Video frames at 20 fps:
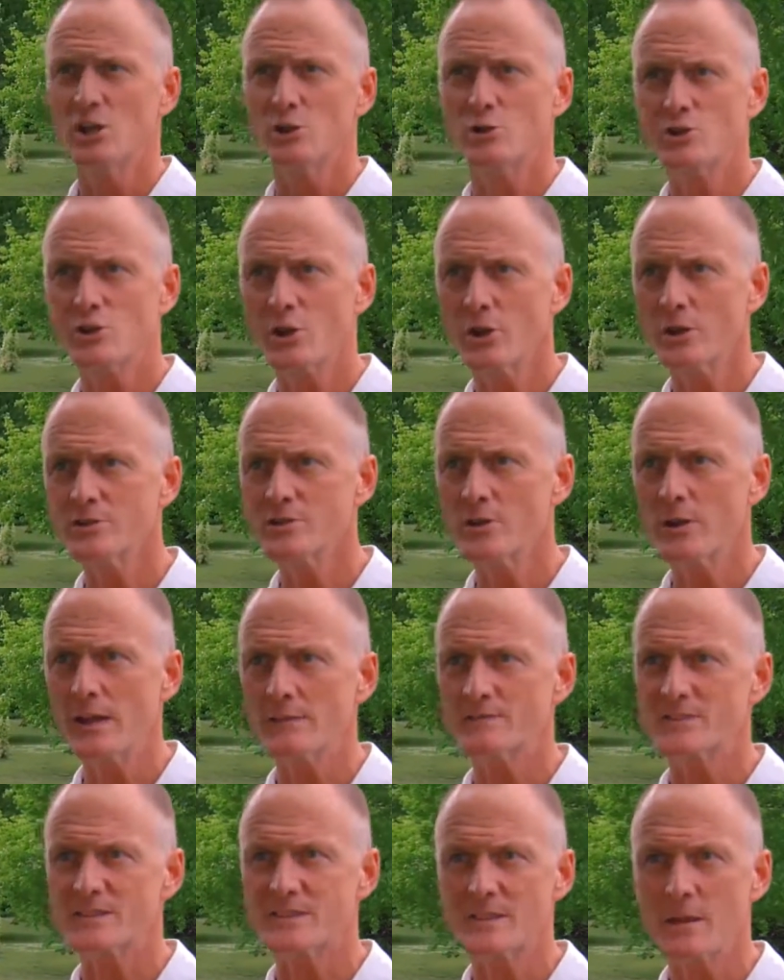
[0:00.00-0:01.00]
You should also
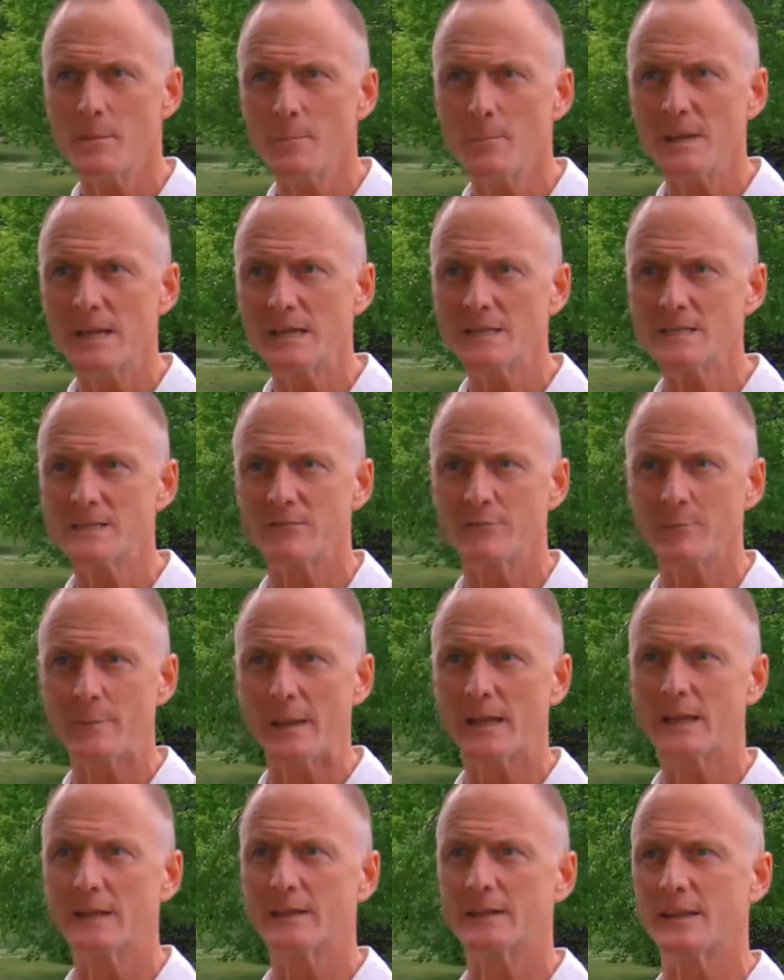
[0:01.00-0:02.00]
have some means of
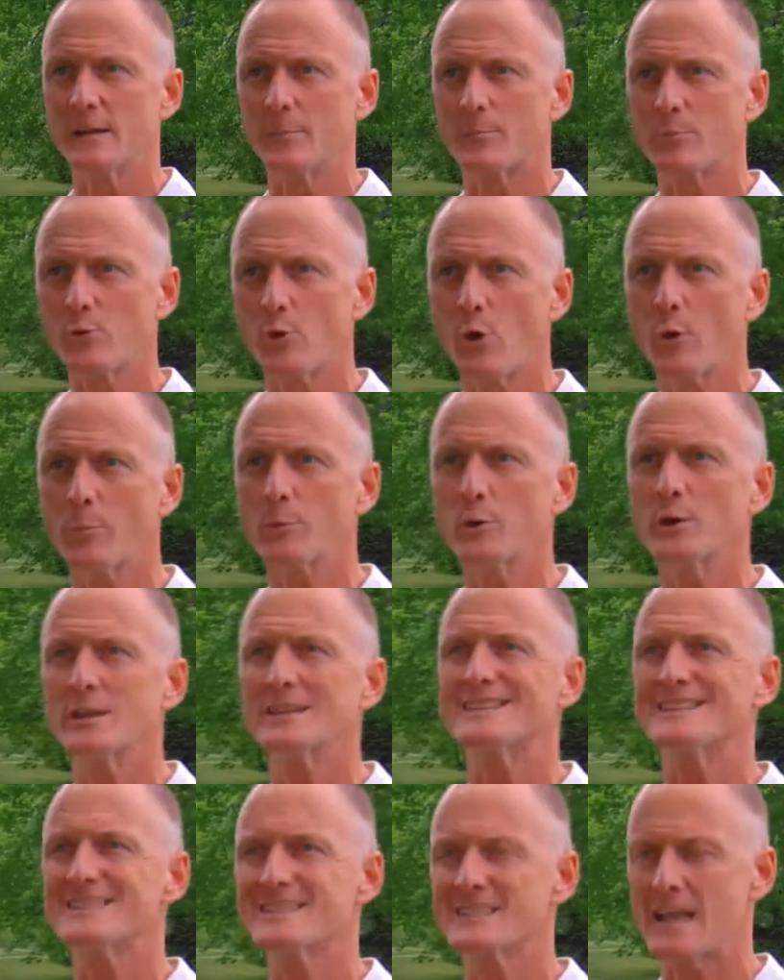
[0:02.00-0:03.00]
making the
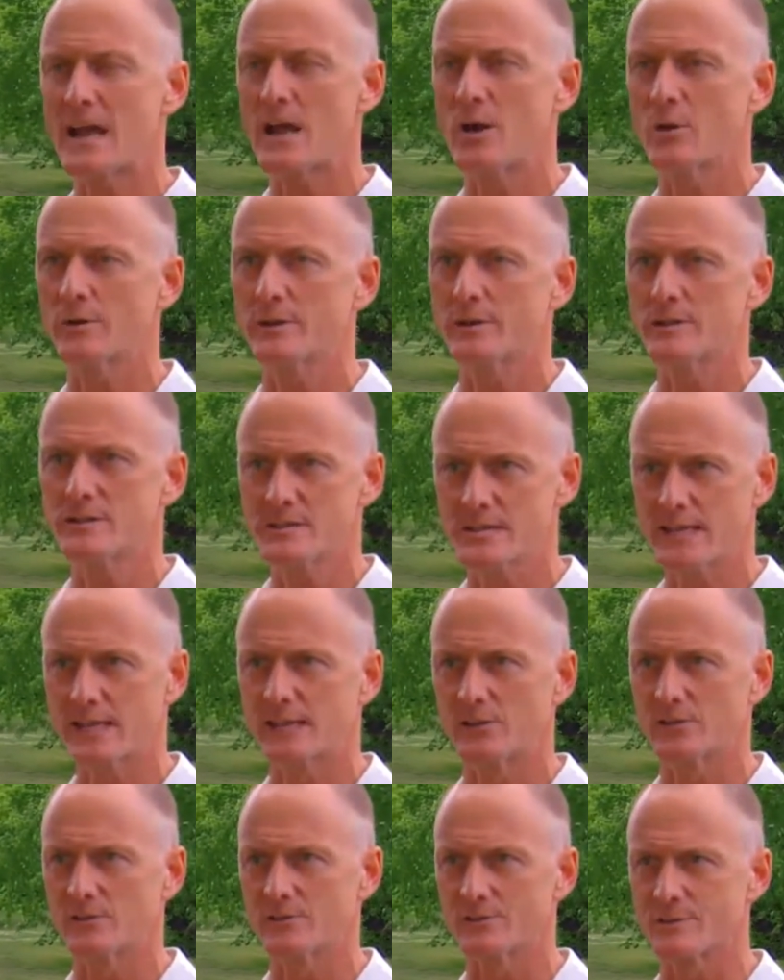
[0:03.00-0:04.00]
appropriate sound
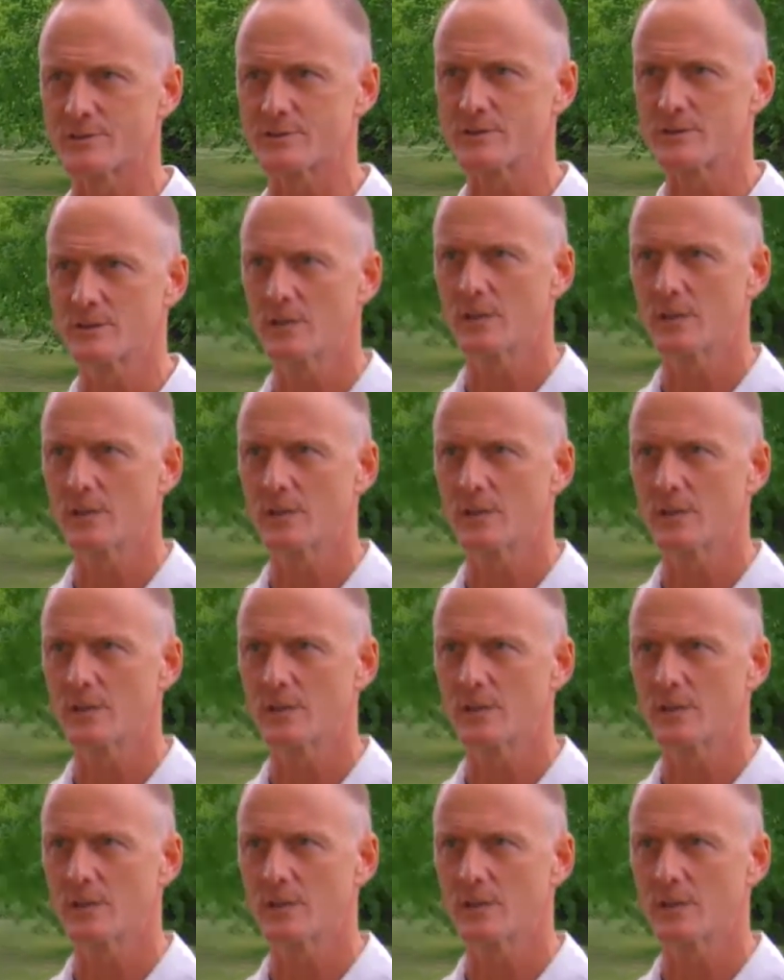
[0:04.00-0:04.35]
signals.